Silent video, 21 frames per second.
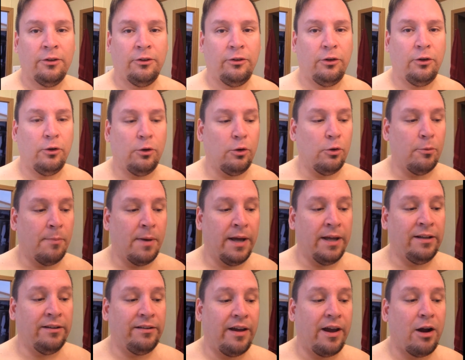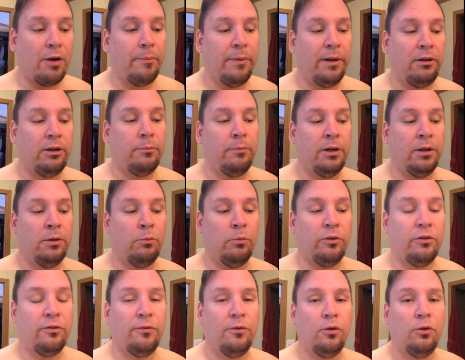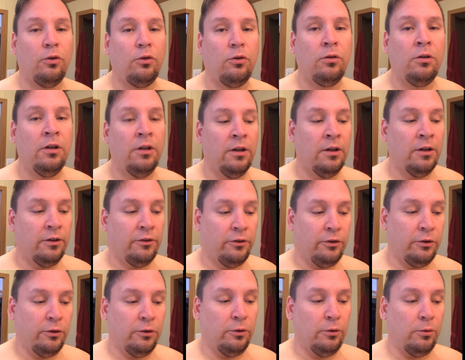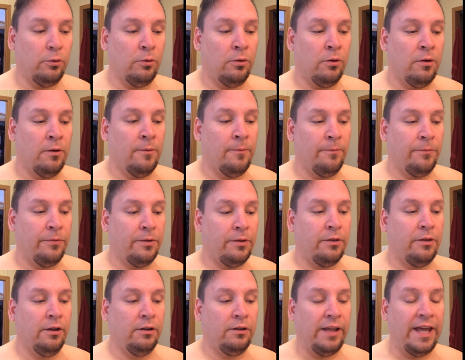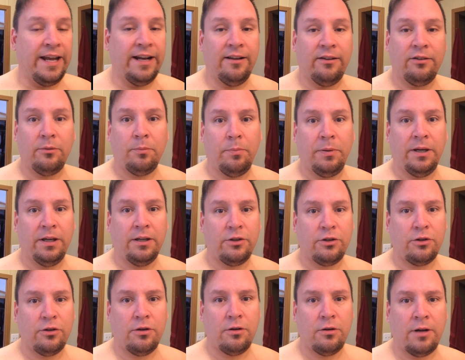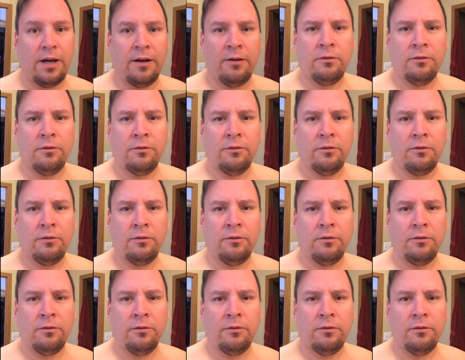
to my entire belly button was full to the latest picture.